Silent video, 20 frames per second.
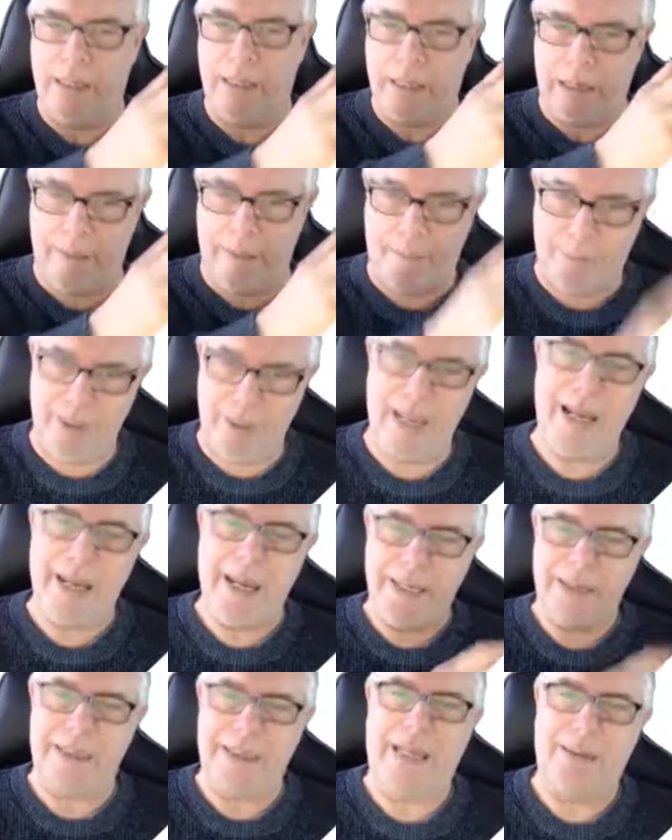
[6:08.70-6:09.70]

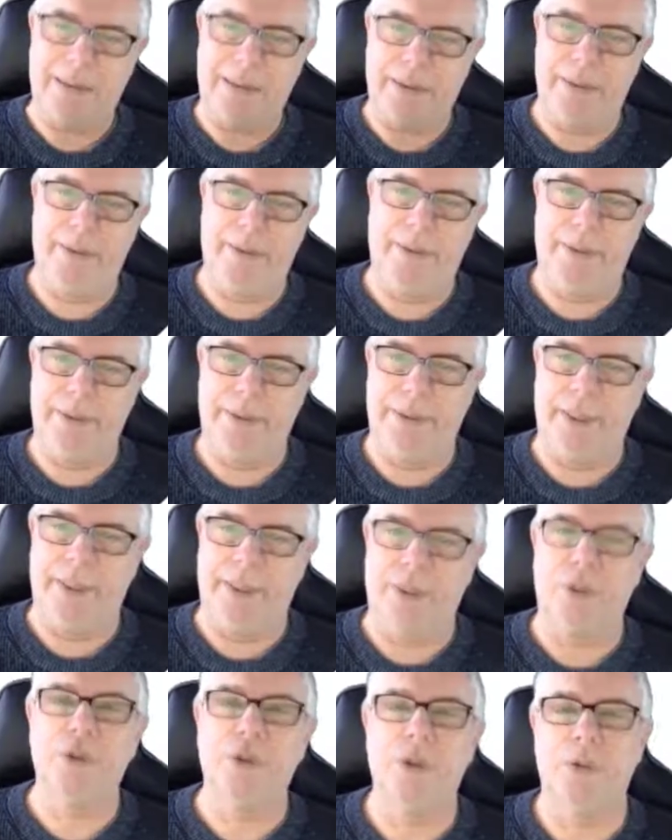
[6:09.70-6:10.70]
applying that
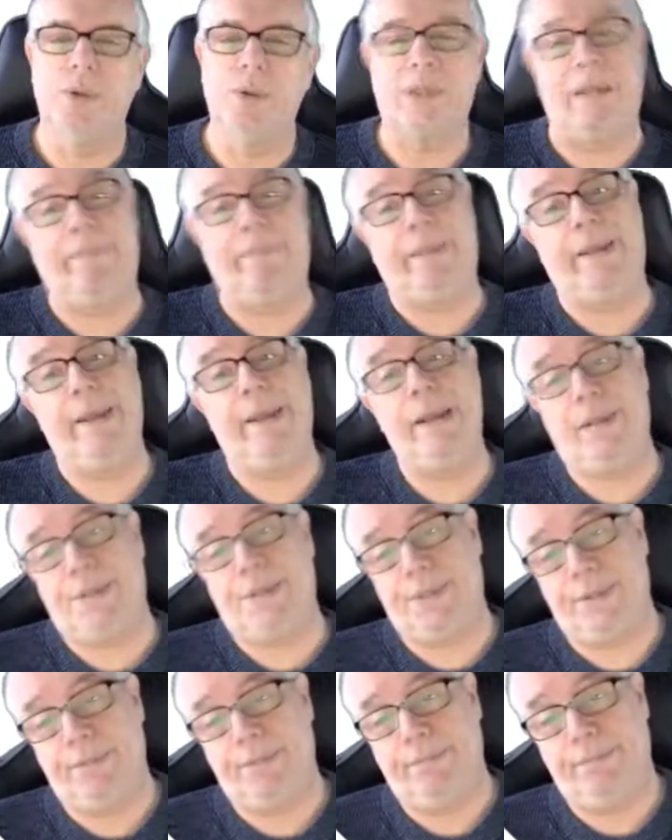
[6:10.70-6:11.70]
learning to something
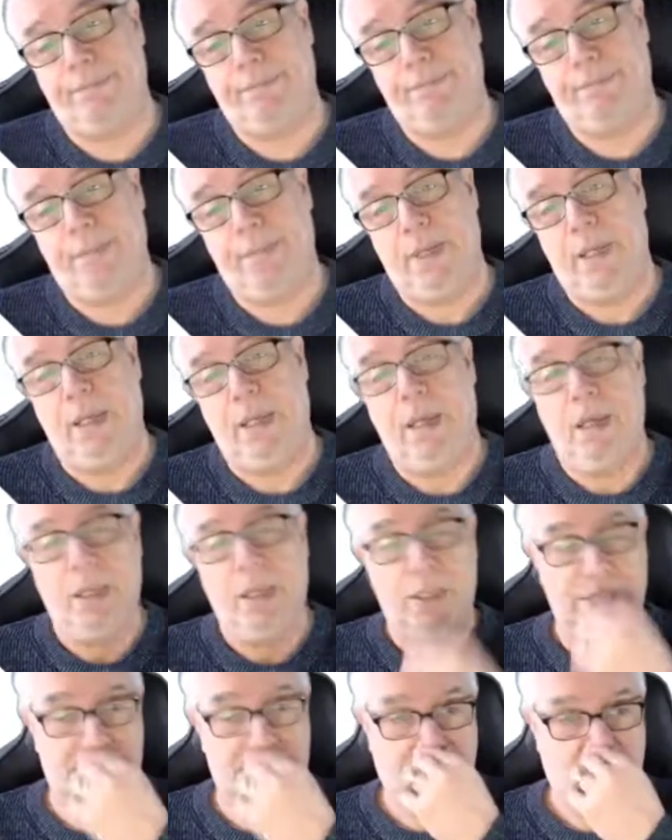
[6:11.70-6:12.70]
else.
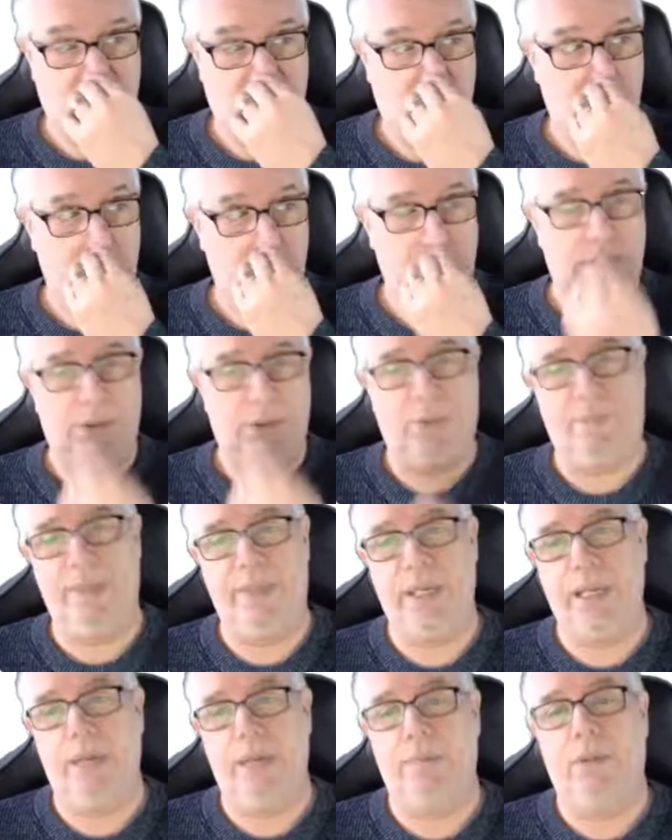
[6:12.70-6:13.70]
So, to
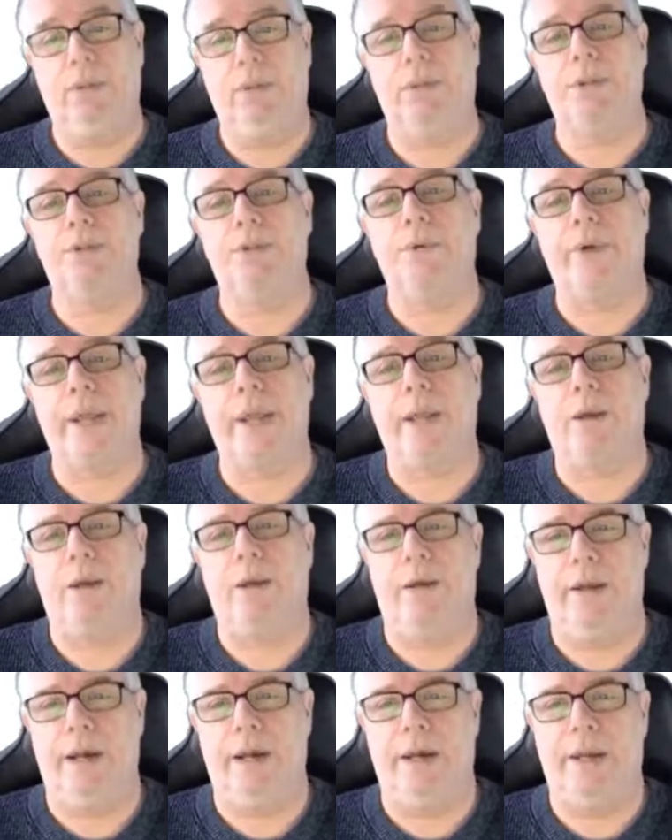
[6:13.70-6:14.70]
be able to
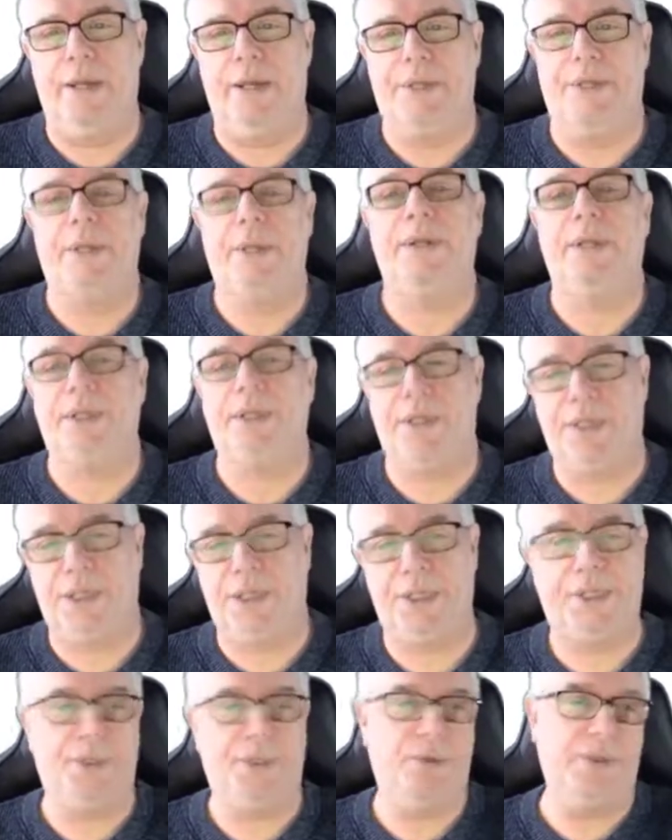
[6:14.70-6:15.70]
recognize this is a
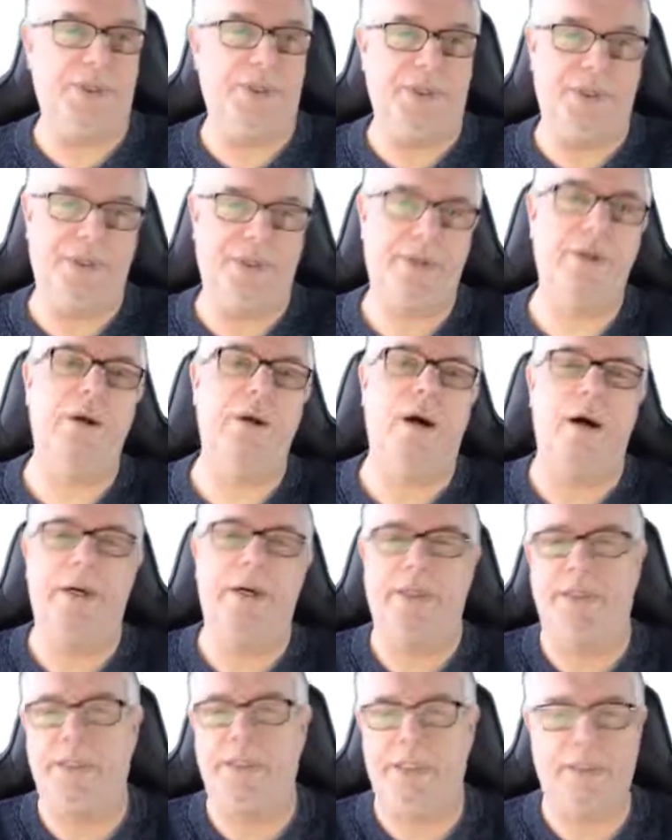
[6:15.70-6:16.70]
shoe, this is a car,
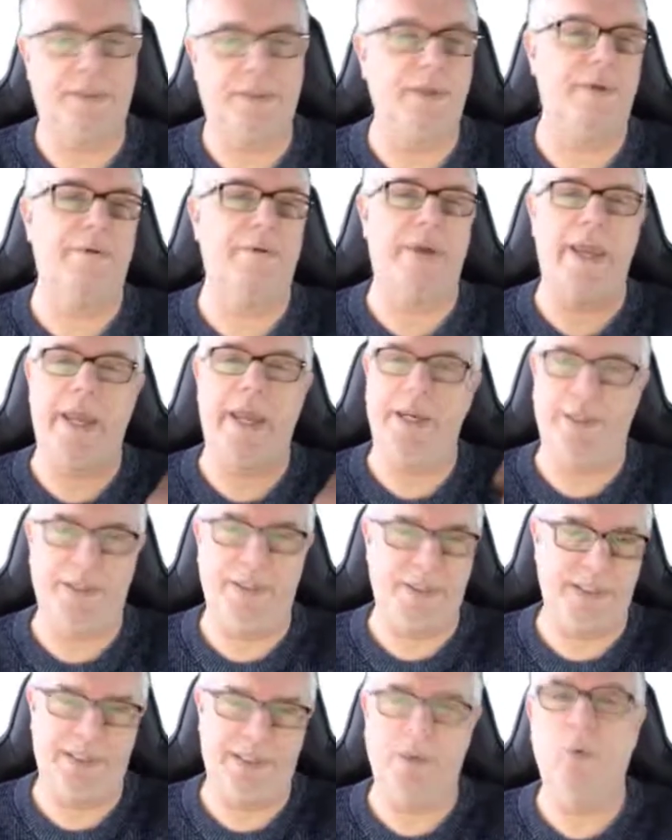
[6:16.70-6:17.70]
this is a terrain, this
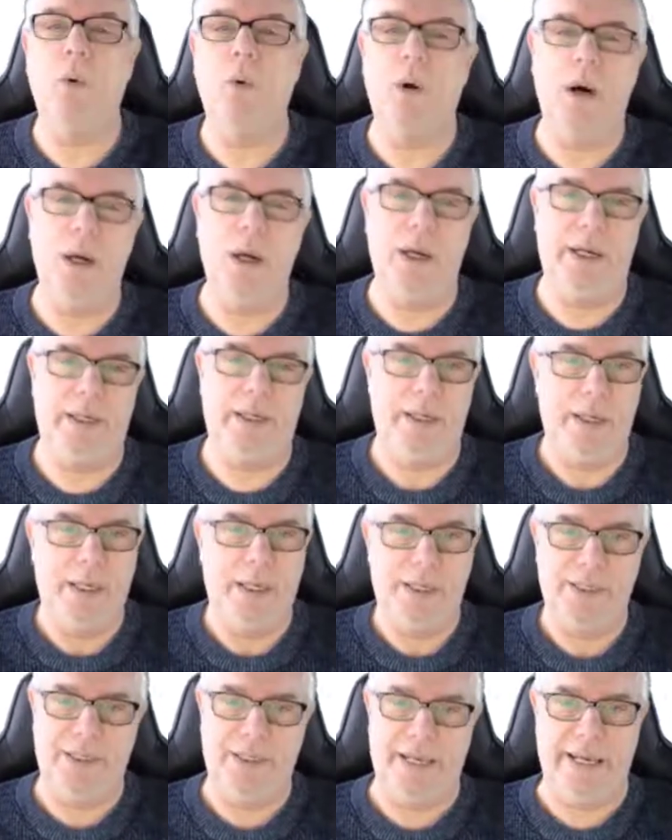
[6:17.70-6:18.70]
is a wall,
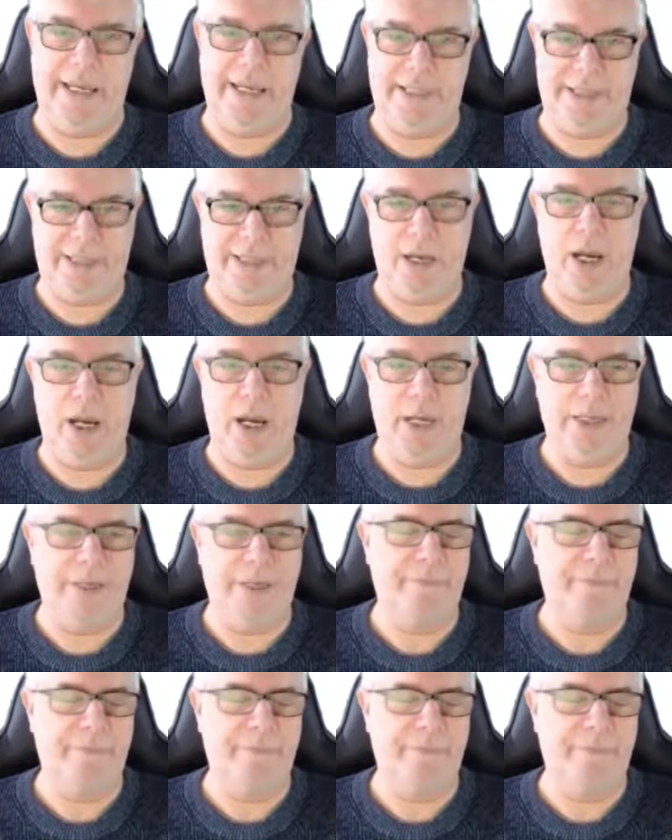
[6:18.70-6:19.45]
and so on.